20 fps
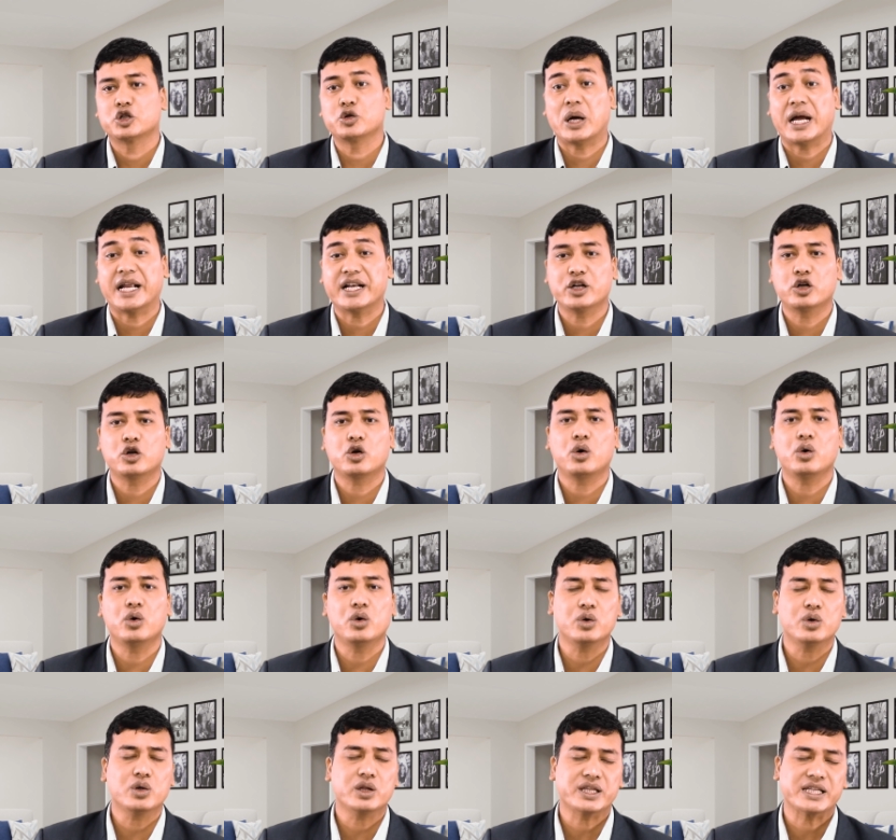to handle
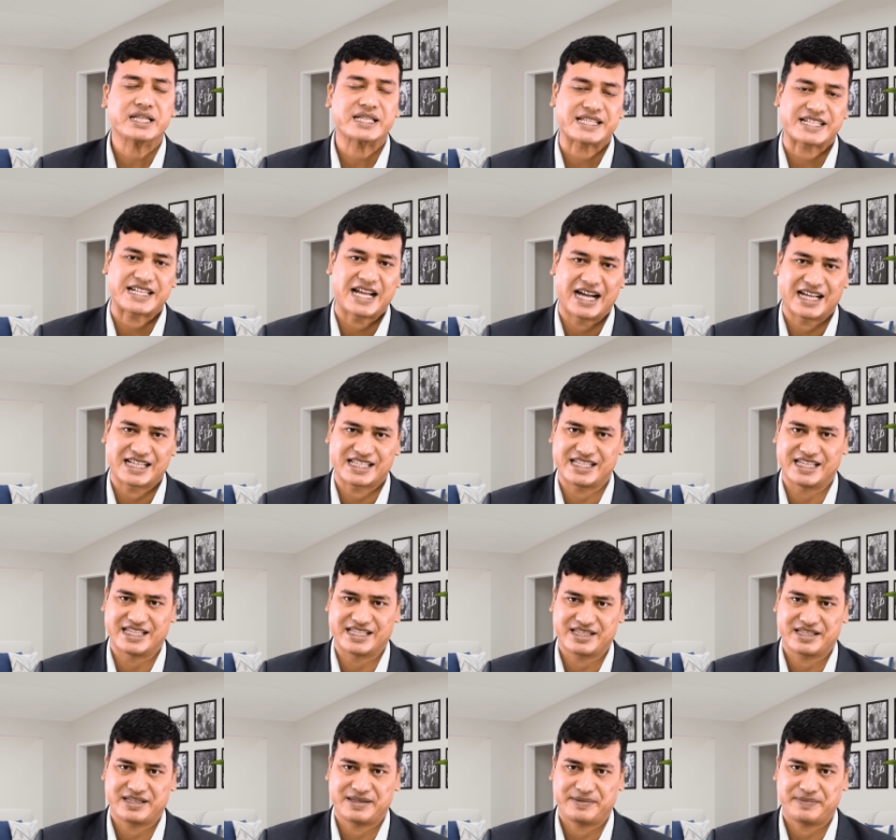all these tasks,